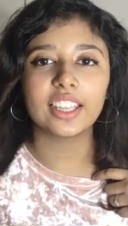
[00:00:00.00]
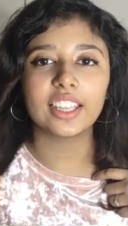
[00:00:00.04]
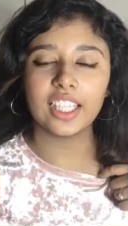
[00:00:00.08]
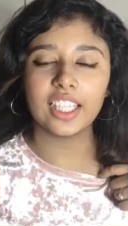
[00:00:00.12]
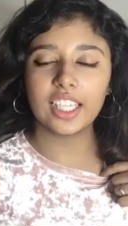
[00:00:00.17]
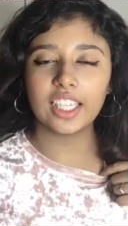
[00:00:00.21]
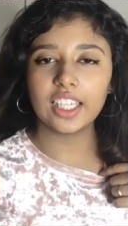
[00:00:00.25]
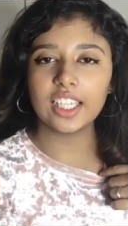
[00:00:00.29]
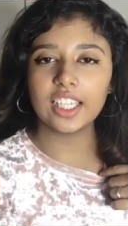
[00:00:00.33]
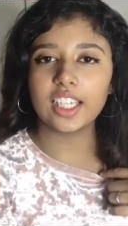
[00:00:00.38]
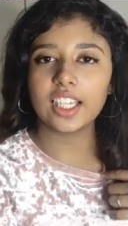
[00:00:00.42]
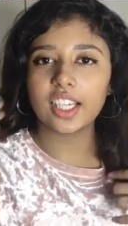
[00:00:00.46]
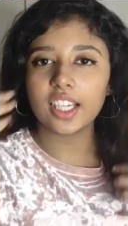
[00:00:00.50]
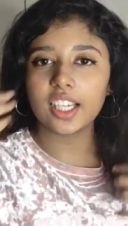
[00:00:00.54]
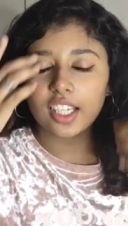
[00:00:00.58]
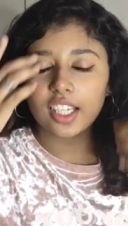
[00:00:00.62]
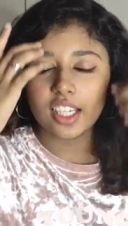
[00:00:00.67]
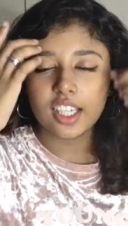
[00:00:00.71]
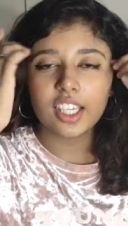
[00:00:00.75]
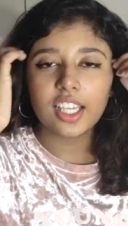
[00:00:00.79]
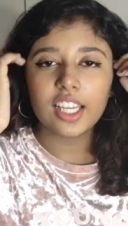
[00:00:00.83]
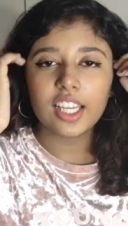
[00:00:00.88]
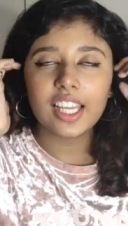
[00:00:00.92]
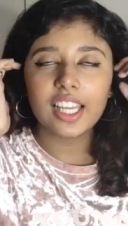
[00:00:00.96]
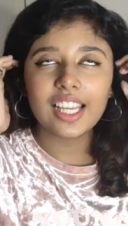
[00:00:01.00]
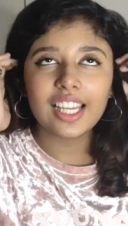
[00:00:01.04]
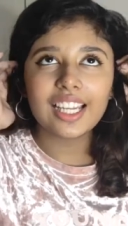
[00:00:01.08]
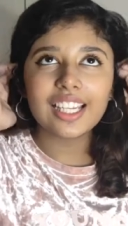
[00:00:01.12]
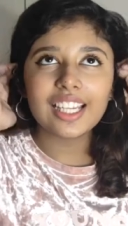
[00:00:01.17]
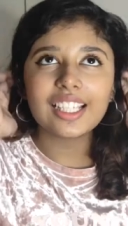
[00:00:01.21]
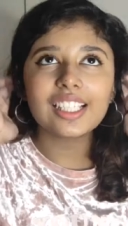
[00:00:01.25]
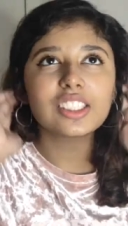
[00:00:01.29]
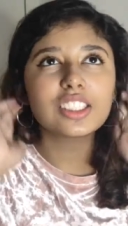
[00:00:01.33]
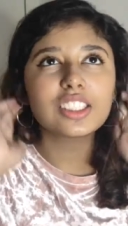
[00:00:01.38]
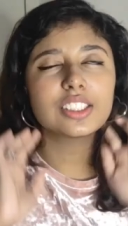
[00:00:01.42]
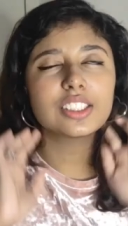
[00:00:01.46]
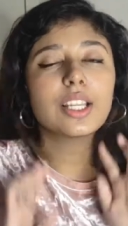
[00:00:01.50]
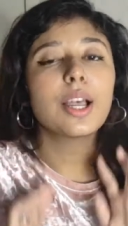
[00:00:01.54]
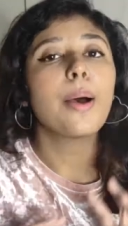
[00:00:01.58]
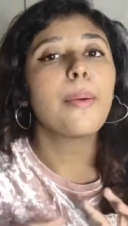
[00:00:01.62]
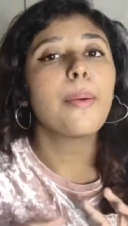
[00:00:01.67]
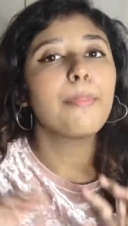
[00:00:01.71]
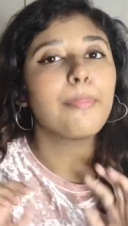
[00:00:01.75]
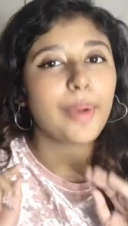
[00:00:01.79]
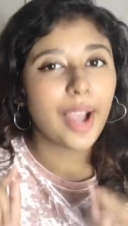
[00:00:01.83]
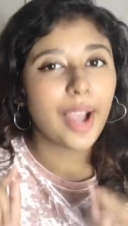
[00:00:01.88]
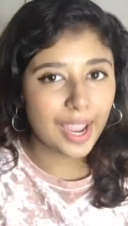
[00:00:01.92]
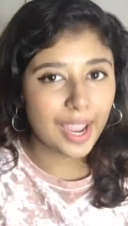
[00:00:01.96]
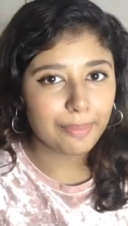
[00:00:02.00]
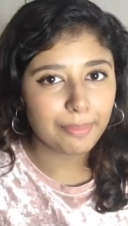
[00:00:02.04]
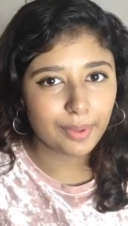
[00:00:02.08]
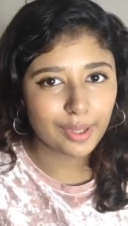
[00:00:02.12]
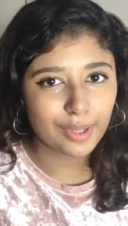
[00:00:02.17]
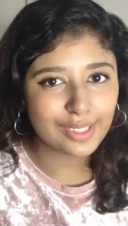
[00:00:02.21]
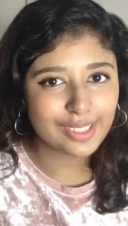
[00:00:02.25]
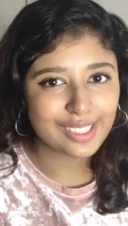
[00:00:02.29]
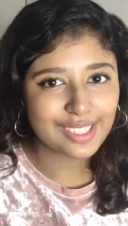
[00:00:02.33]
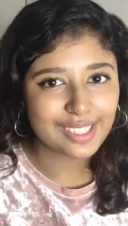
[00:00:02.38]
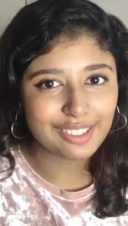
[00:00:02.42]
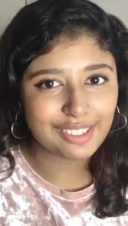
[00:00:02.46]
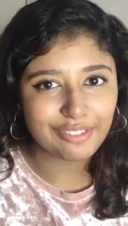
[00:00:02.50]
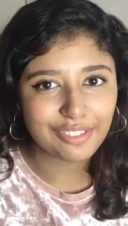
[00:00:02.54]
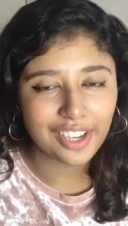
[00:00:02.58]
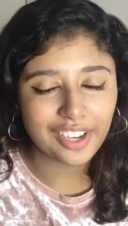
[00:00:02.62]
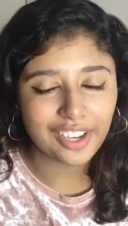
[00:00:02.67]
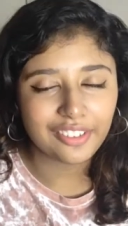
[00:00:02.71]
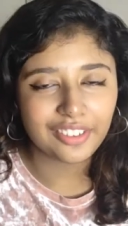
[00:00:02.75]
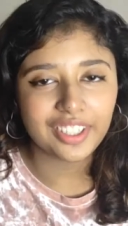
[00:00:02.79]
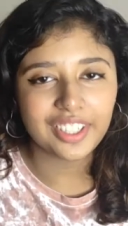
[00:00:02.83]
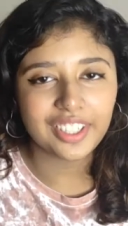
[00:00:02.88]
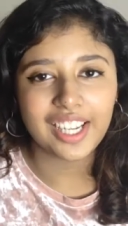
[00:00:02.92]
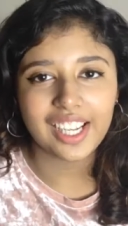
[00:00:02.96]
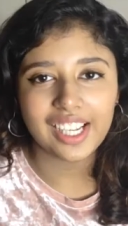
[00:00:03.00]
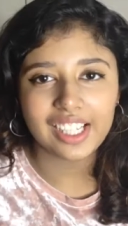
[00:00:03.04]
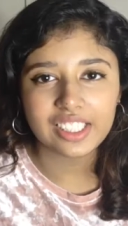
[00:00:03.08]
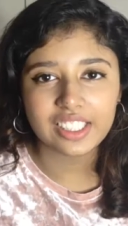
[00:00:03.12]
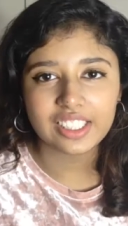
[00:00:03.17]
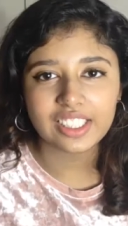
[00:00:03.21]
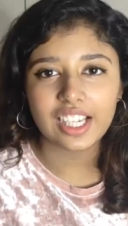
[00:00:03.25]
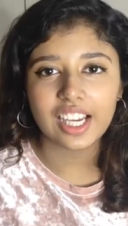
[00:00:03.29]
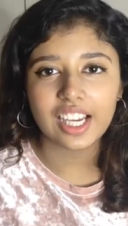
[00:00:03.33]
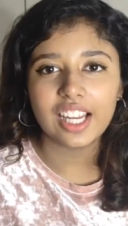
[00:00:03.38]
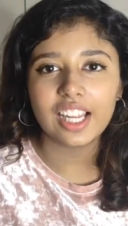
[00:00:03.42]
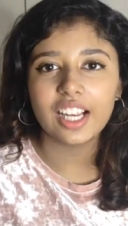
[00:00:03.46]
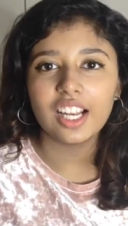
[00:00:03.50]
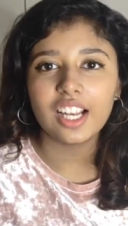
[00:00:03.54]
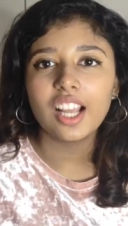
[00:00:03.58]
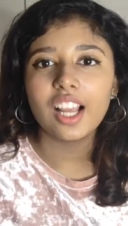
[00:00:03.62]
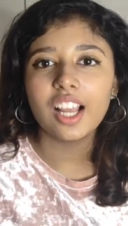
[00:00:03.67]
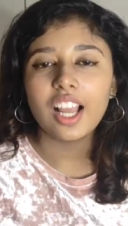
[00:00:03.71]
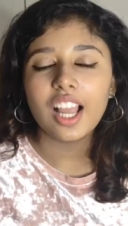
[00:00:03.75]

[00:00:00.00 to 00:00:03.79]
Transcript: think it is my personal favorite hairstyle,